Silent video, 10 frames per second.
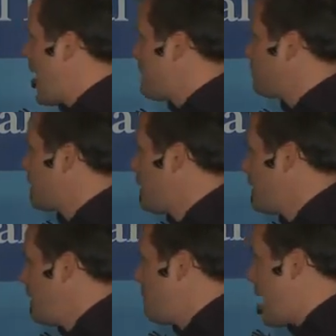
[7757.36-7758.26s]
Um,
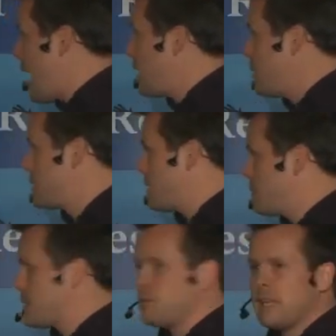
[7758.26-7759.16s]
but it was it
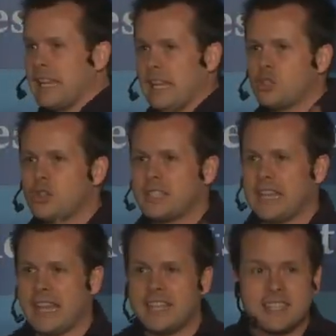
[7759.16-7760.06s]
was really
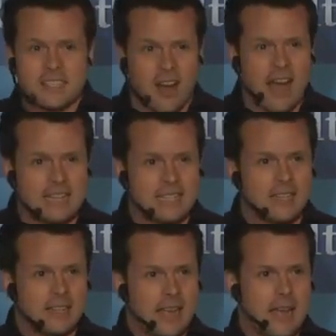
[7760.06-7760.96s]
interesting insight
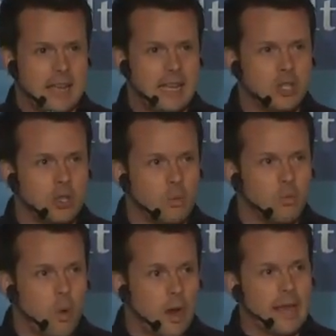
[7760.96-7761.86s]
uh, into
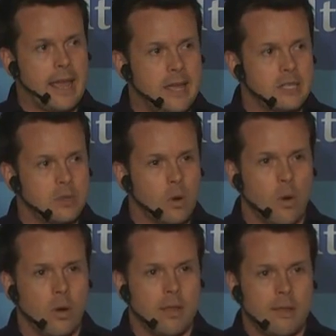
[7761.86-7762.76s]
what he
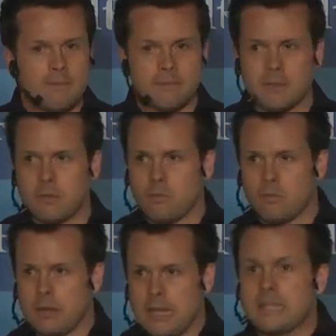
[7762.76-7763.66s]
saw
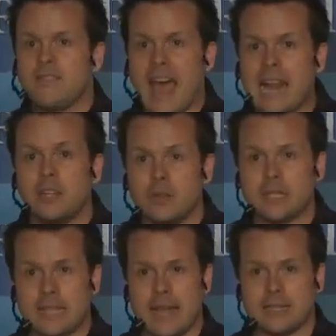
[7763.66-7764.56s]
his value
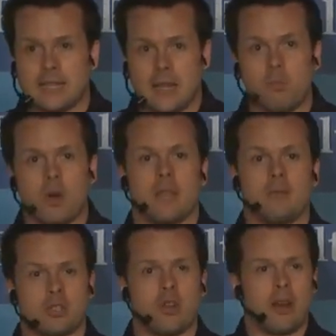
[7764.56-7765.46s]
set and what he
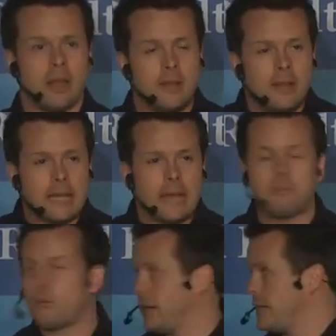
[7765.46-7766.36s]
was trying to
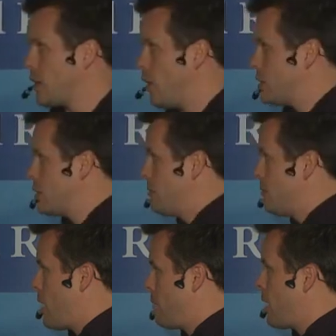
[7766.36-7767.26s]
imprint onto
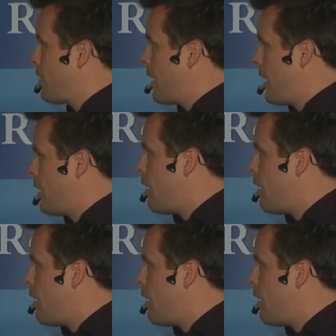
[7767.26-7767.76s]
my brother and